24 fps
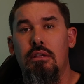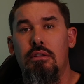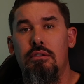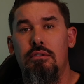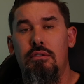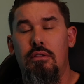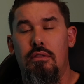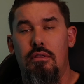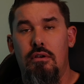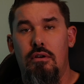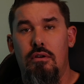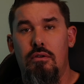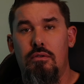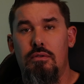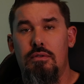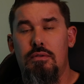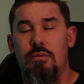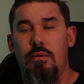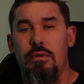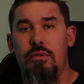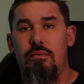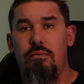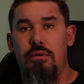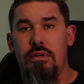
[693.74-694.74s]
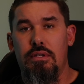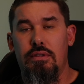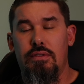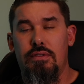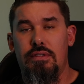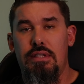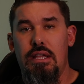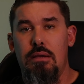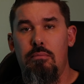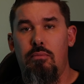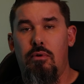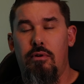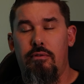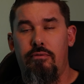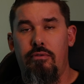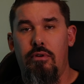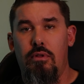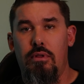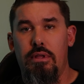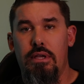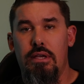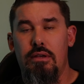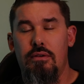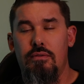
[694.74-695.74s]
to those with real estate
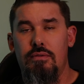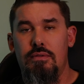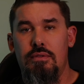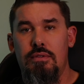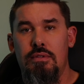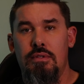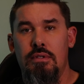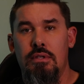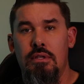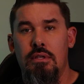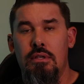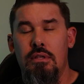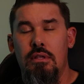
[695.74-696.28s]
portfolios?